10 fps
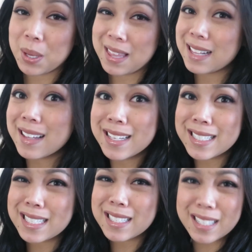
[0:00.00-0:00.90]
So I think they
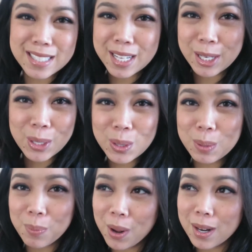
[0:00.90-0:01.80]

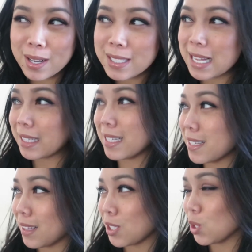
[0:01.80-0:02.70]
discontinued the product, at least at the